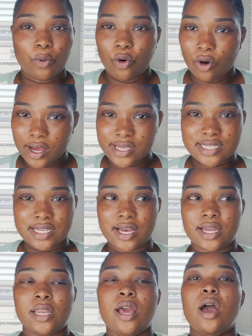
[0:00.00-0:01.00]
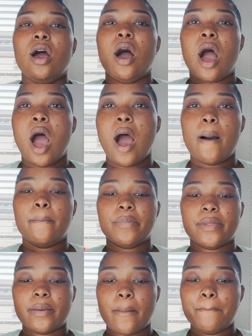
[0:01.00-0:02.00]
on, son. Um,
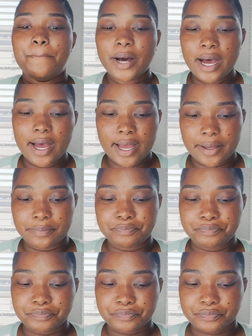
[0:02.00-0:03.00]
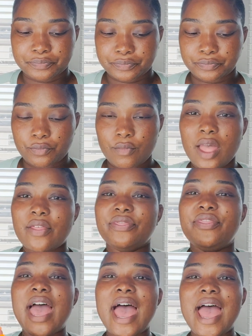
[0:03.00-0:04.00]
but
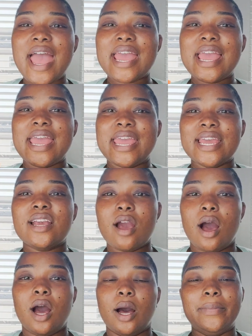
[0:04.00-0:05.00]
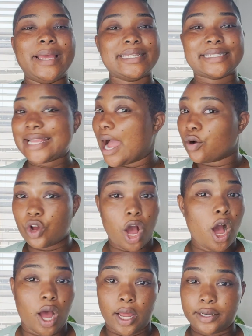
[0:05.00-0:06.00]
that income is now
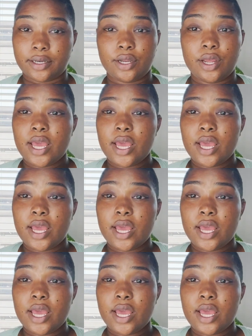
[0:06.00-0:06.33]
gone.